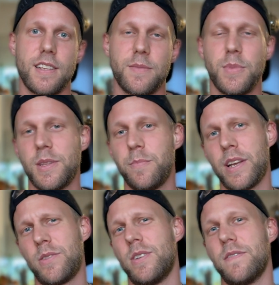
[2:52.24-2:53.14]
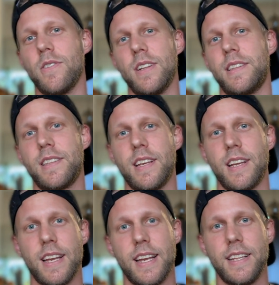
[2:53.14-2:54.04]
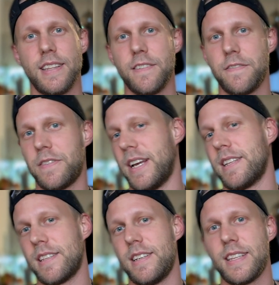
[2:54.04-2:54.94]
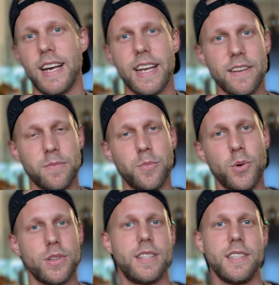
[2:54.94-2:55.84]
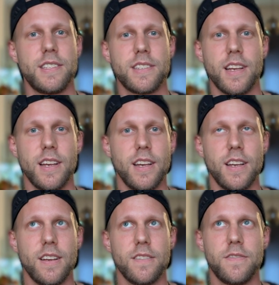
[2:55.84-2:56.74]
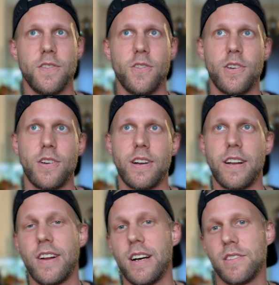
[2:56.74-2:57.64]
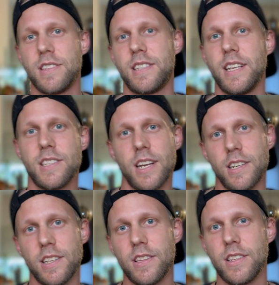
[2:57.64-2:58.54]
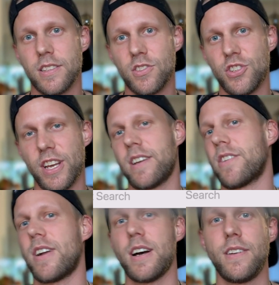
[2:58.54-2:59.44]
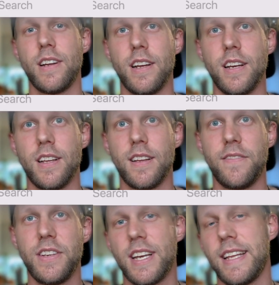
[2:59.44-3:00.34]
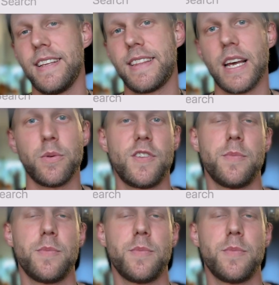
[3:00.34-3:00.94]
But back to the wallet, and the fact that I have bought this for around 600 Czech crown, which at the time of the